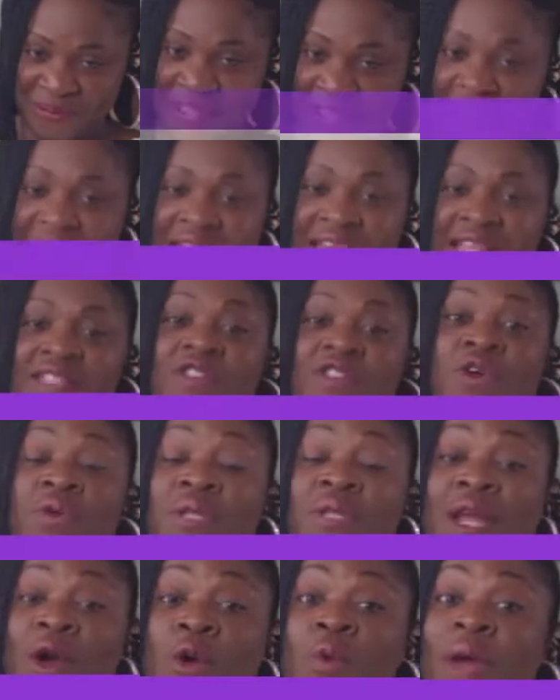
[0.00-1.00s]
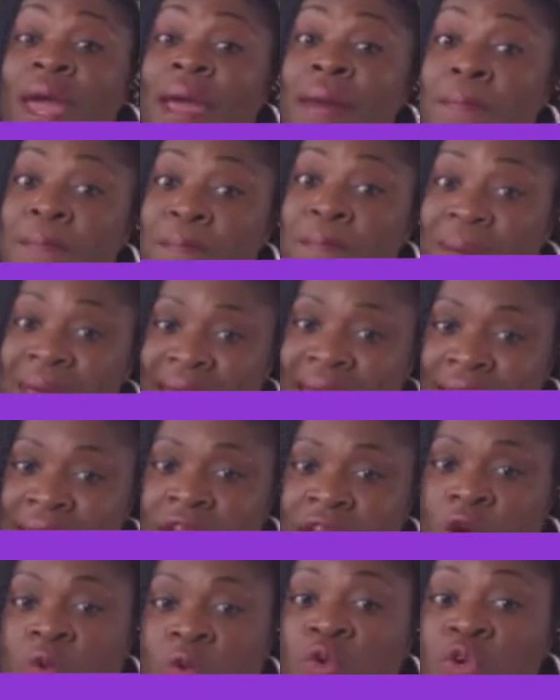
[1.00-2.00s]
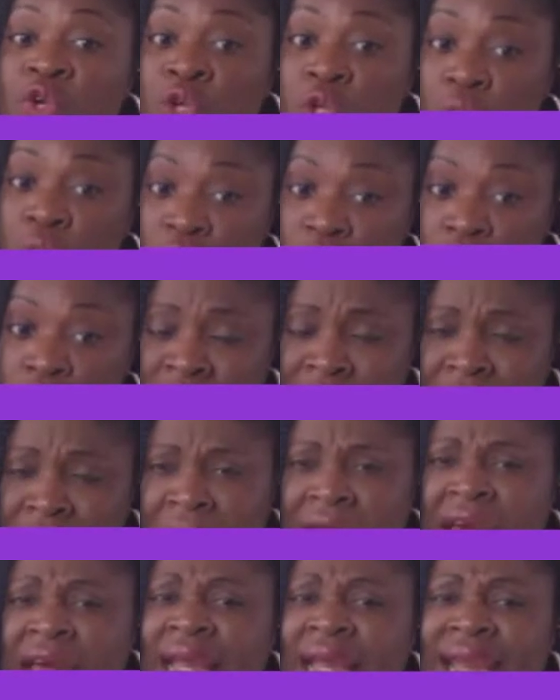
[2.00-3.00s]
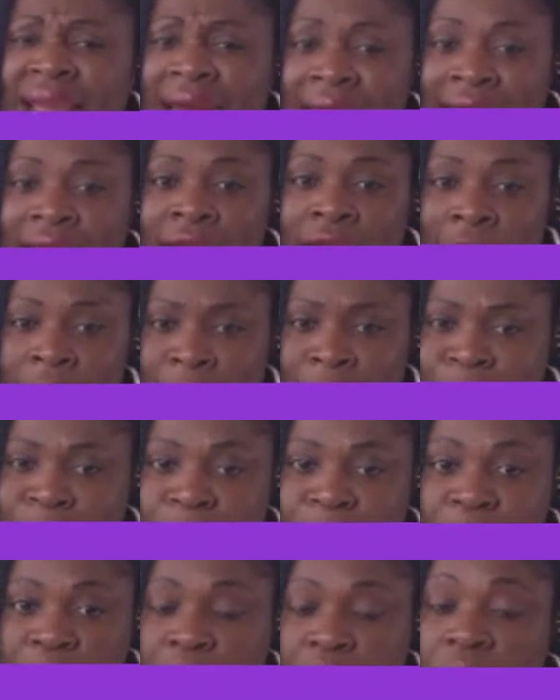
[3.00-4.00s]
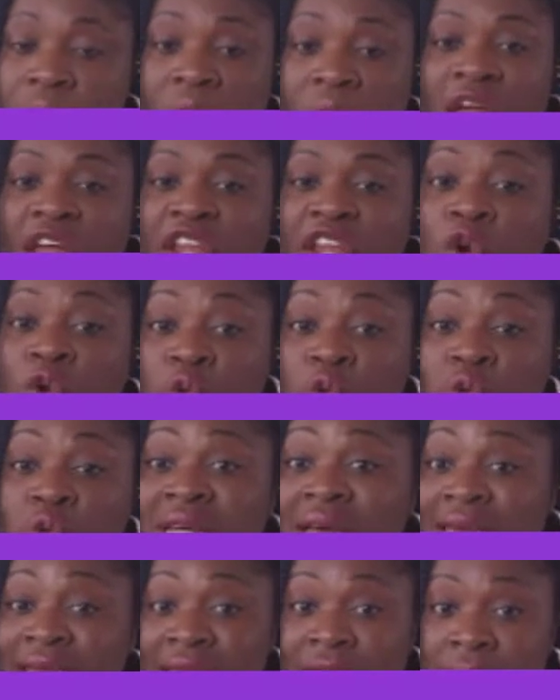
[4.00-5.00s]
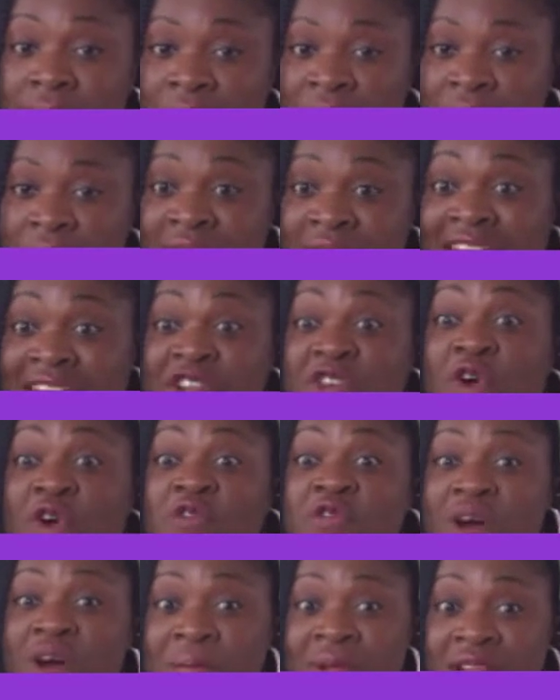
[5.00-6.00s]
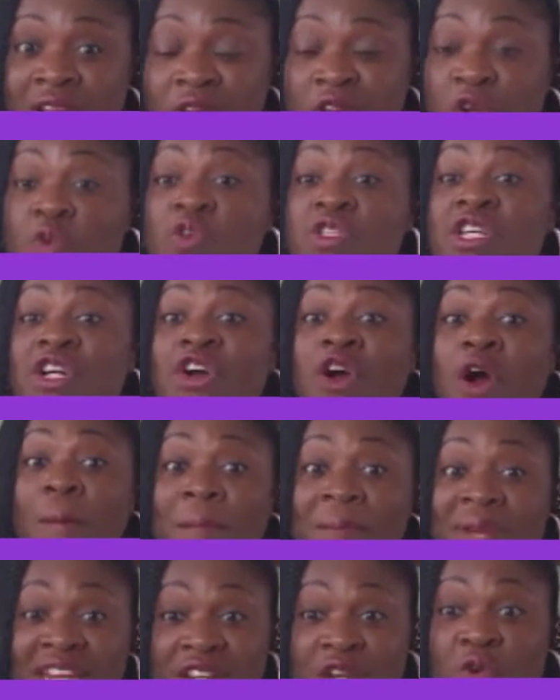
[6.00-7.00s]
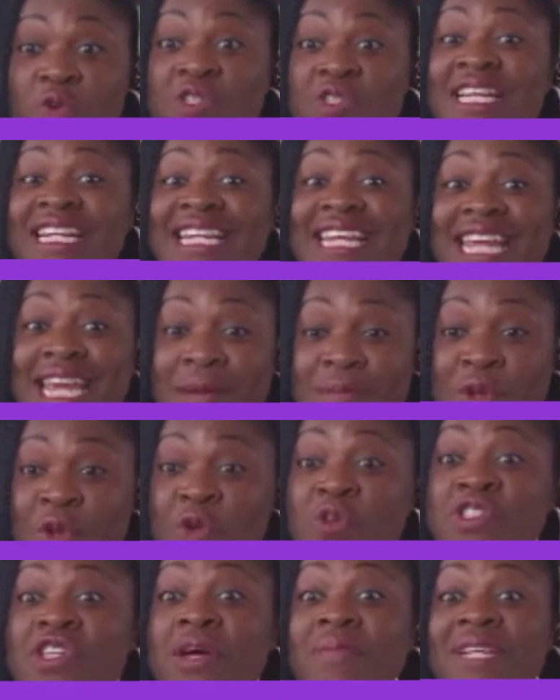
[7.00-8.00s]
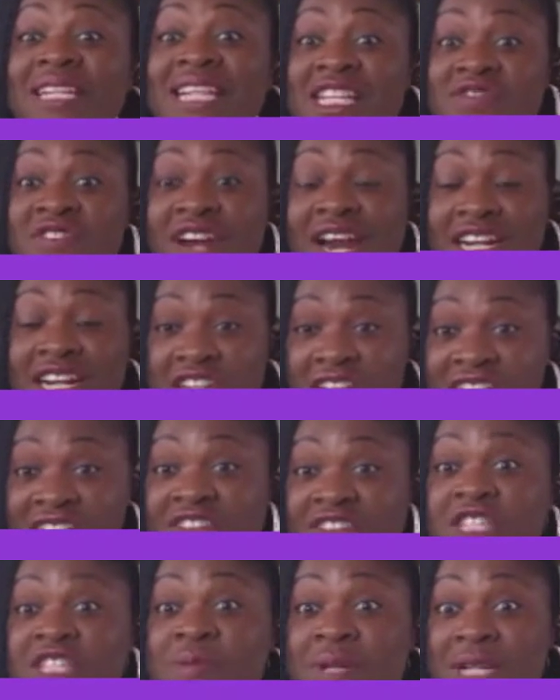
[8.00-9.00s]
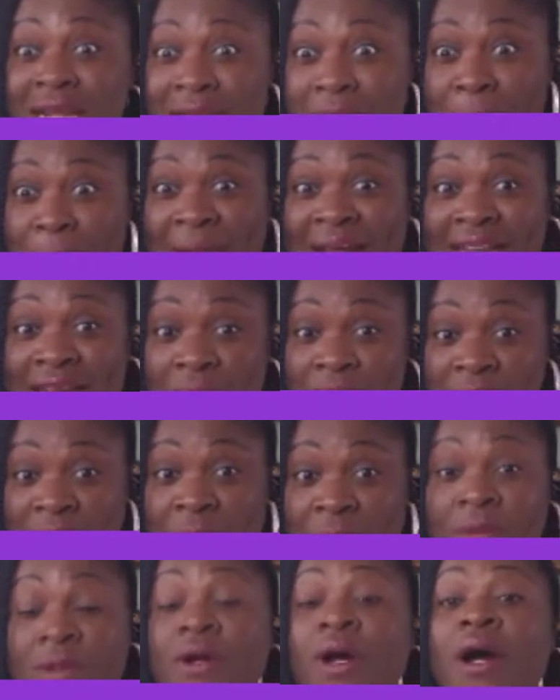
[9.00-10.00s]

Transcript: Yes. So they will embed. They will use like they'll use an email that you're familiar. They'll use a company. They'll use a name. They'll use something that's very attractive, especially the pandemic.